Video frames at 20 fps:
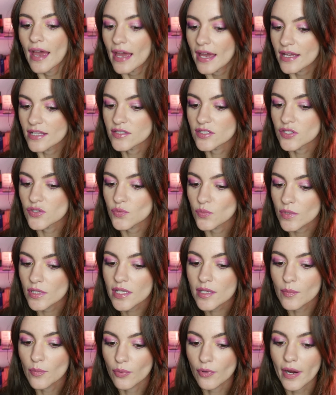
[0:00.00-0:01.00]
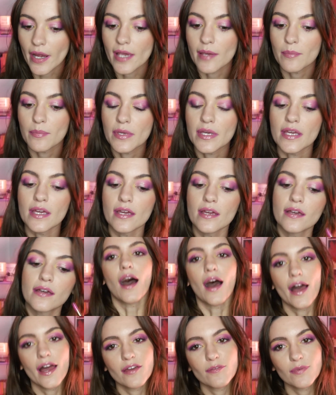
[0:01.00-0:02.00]
It's this really bright pink.
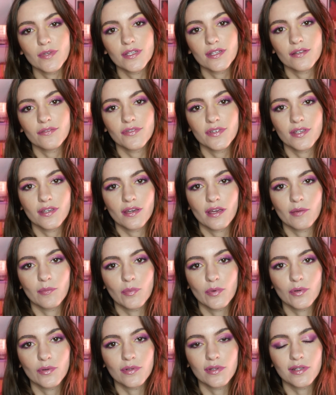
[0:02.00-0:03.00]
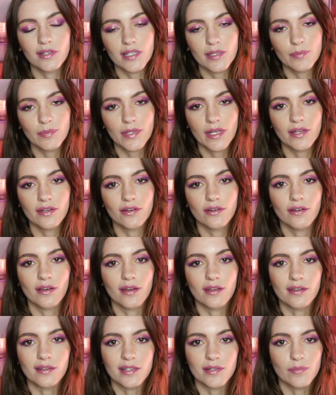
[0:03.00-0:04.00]
I've been loving a bold lip liner
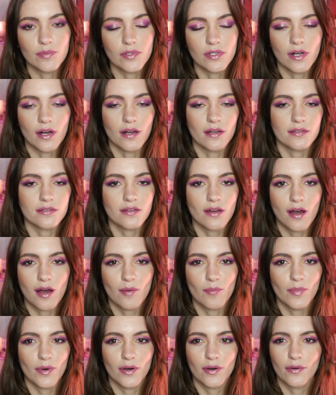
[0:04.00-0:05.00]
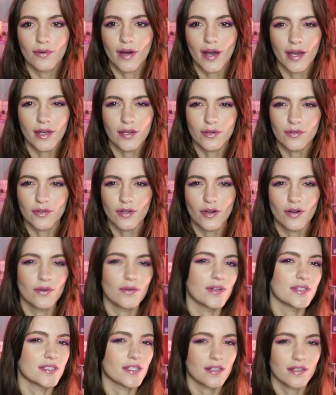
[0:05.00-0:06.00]
and lip gloss combo. I don't know,
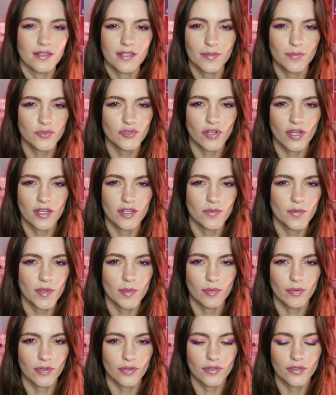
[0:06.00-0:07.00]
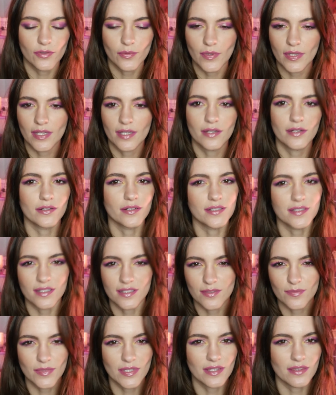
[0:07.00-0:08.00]
is that a lip trend people are doing? Or is that
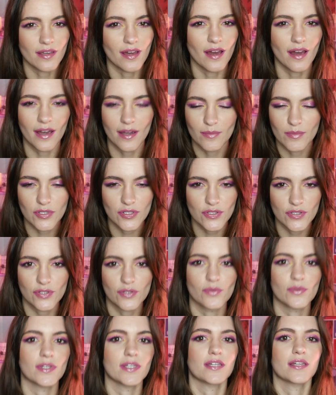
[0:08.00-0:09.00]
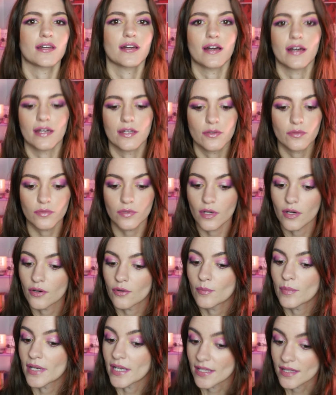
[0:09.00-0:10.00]
something that I'm just doing? I don't know,
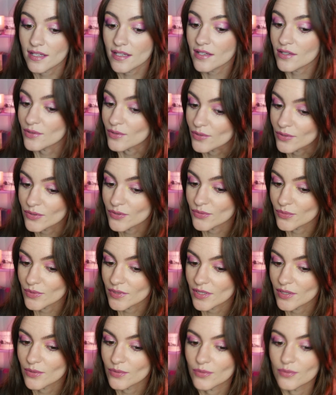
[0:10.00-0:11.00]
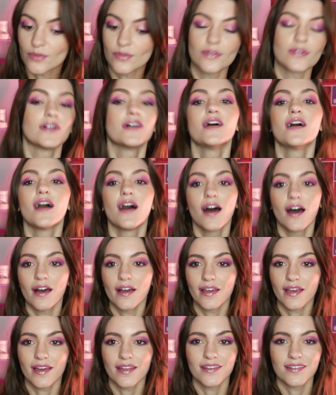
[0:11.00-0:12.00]
but I think it looks really cool.
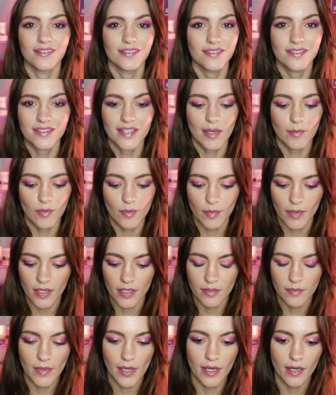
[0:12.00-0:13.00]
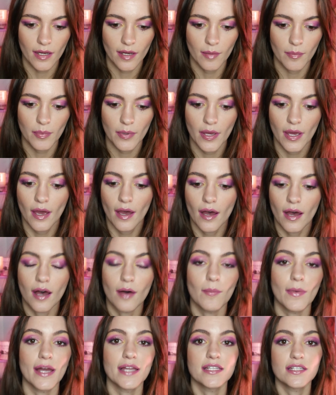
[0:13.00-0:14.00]
Again, cyberpunk makeup.
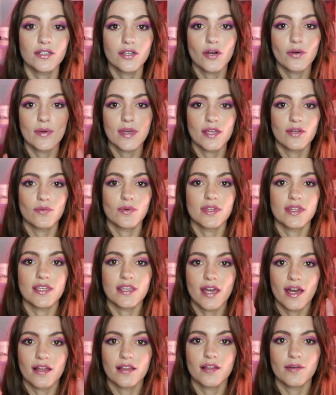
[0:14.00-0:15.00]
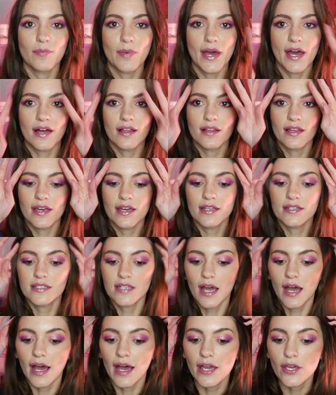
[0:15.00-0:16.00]
I did go in with the Hella palette.
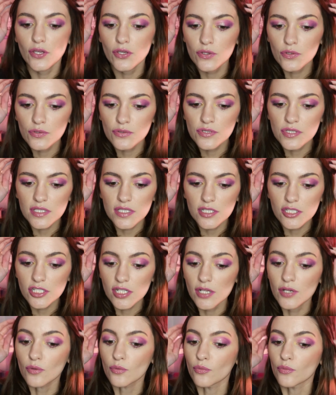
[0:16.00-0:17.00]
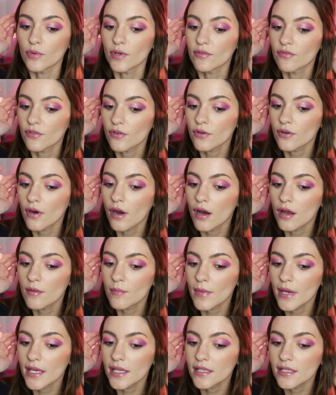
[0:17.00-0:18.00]
I used the shade River on
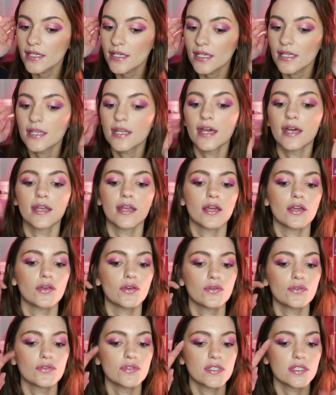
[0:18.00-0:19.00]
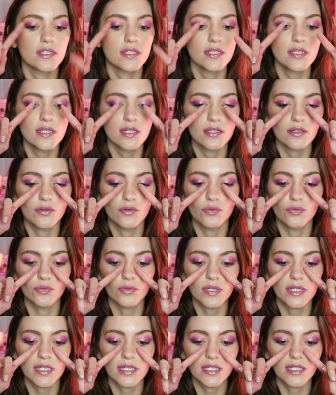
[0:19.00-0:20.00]
my lid and I used the
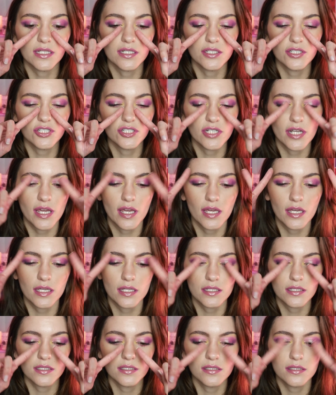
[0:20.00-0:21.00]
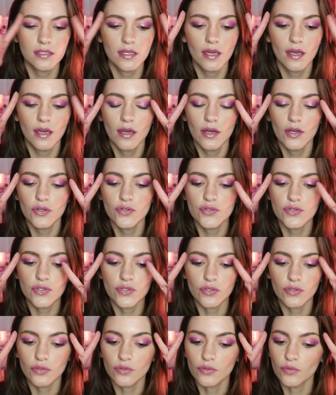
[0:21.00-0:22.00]
green shades
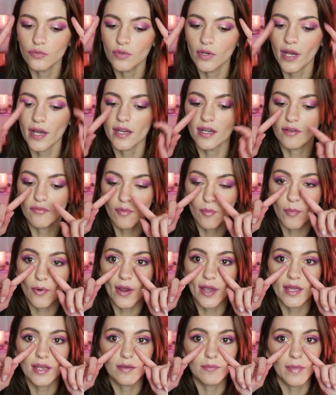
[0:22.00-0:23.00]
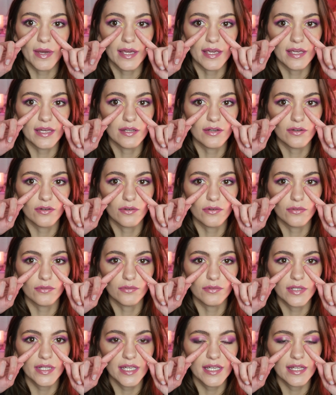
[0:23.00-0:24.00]
to kind of brighten my inner
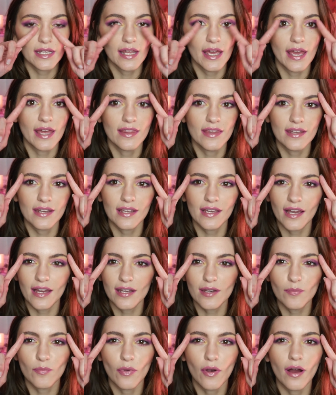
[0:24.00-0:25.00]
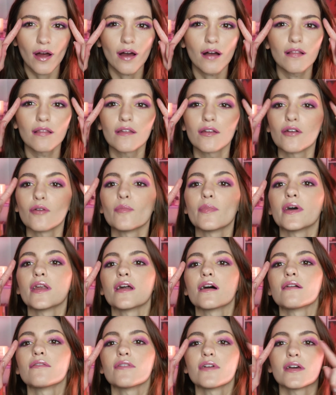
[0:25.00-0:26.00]
lid, and then I kind of brought a little bit
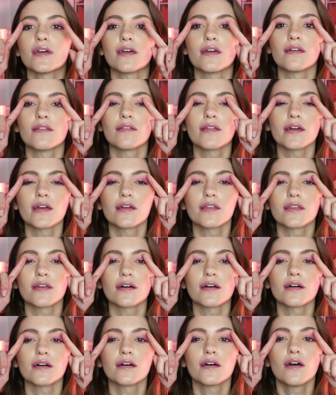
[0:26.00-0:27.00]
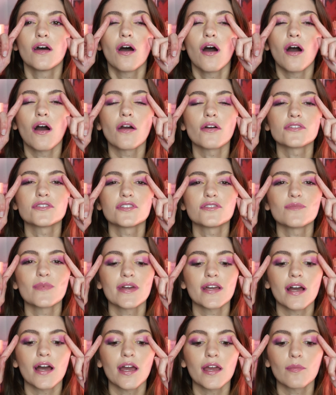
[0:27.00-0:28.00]
of it in like the arch of
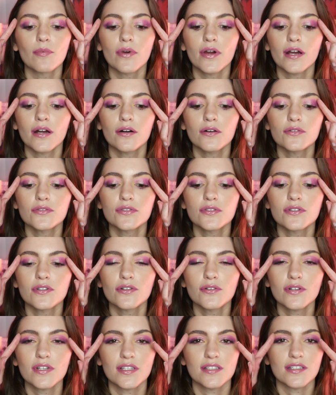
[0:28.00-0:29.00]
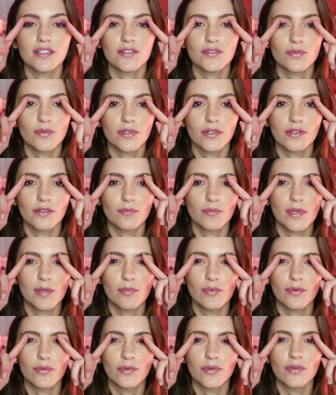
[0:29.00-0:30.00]
my eyebrows, you know, because that's where
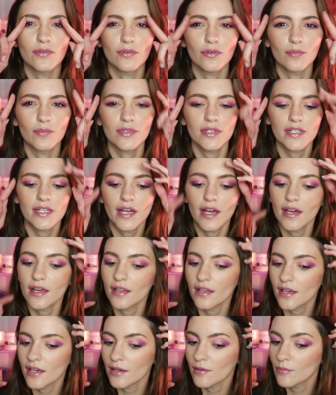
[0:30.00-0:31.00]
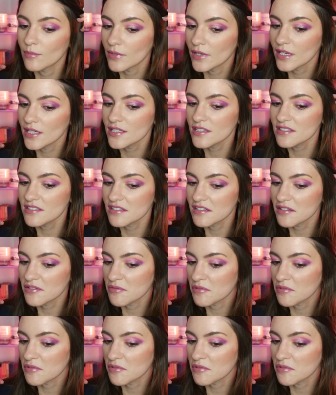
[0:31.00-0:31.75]
people would normally highlight, but I just did it